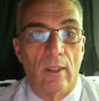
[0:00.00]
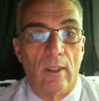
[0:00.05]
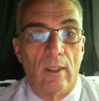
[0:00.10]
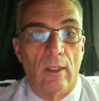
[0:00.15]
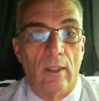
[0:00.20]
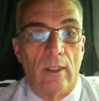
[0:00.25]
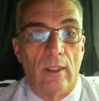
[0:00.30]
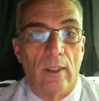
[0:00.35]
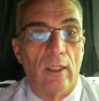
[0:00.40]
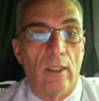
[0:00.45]

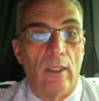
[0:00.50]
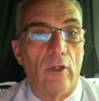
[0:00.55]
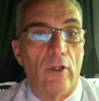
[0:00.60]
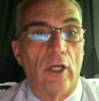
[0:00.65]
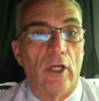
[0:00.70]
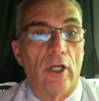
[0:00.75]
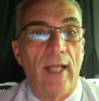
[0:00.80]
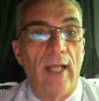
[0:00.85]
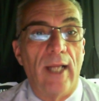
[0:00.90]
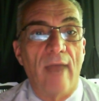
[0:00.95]
You know, you're
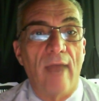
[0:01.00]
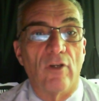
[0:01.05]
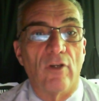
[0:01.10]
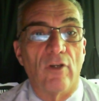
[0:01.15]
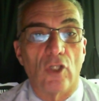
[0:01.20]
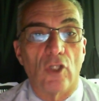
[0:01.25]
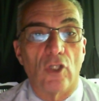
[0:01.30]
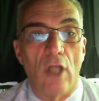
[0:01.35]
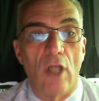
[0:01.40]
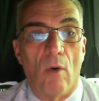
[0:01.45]
going to have your
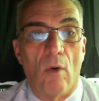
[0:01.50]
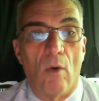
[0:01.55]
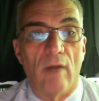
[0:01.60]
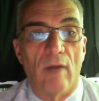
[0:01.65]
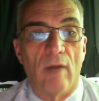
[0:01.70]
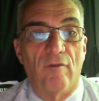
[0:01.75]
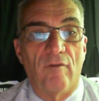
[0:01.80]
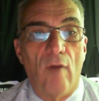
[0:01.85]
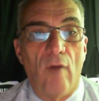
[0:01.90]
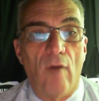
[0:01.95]
snow on
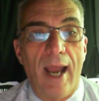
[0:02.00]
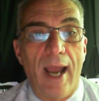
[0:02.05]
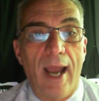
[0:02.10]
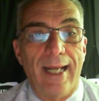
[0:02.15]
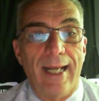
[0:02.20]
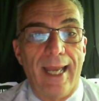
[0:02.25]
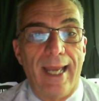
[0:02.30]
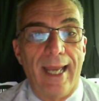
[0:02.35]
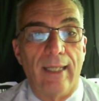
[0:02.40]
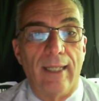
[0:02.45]

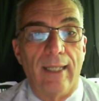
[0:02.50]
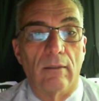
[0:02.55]
Friday.